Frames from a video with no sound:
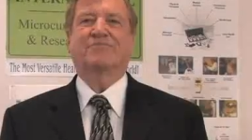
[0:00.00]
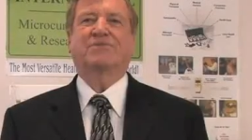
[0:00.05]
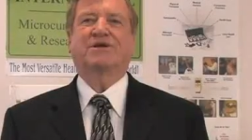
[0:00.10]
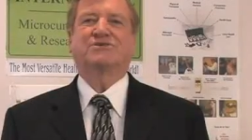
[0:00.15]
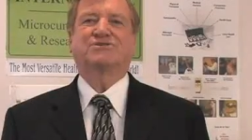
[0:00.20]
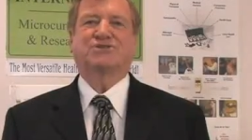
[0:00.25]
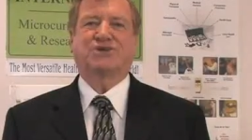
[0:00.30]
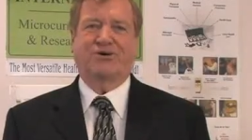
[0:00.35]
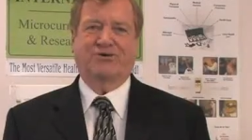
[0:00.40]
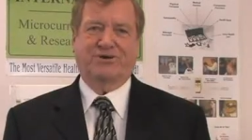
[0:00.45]
me
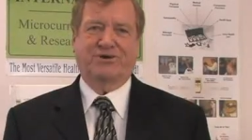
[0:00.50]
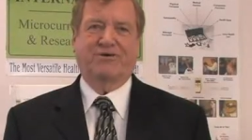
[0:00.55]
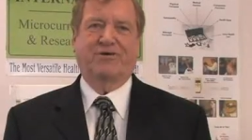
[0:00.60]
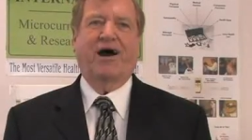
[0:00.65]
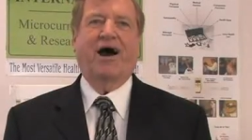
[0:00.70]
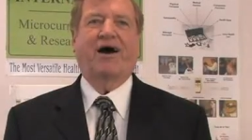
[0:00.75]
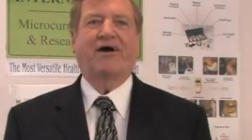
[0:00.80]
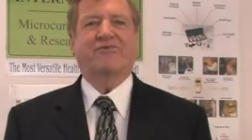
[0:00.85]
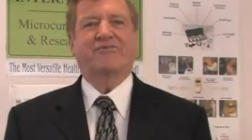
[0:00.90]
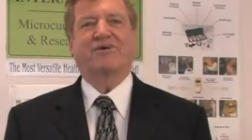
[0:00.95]
show you
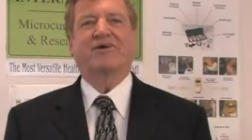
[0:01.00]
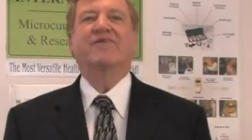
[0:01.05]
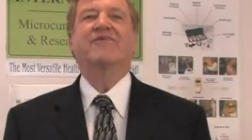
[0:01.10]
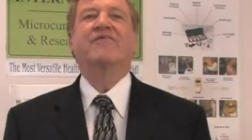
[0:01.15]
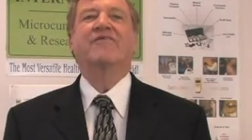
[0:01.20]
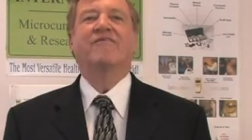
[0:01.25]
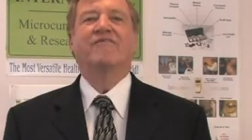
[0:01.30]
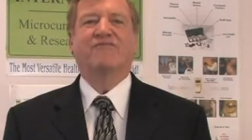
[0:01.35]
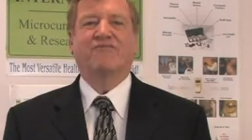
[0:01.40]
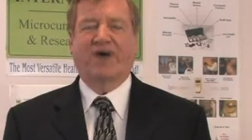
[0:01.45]
how the
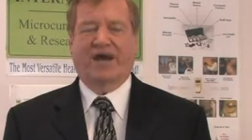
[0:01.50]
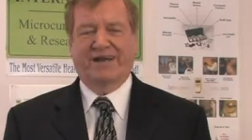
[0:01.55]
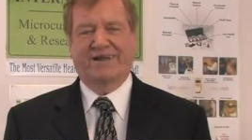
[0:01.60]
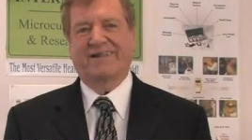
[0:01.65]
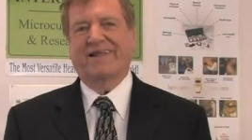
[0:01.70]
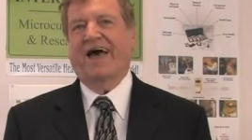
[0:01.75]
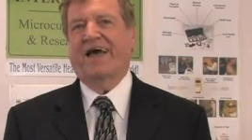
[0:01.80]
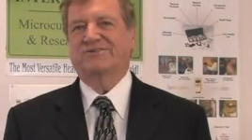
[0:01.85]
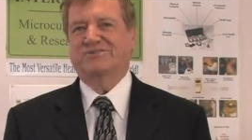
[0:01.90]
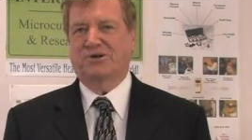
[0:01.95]

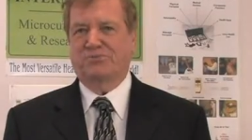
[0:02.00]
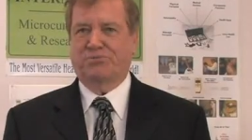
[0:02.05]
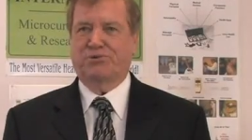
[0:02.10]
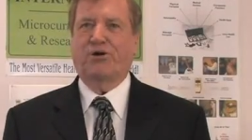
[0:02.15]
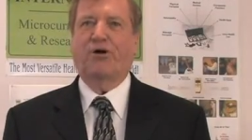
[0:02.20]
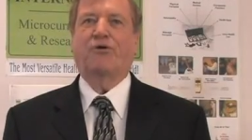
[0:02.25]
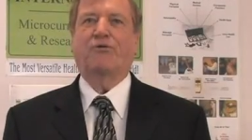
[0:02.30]
Vitalizer Pro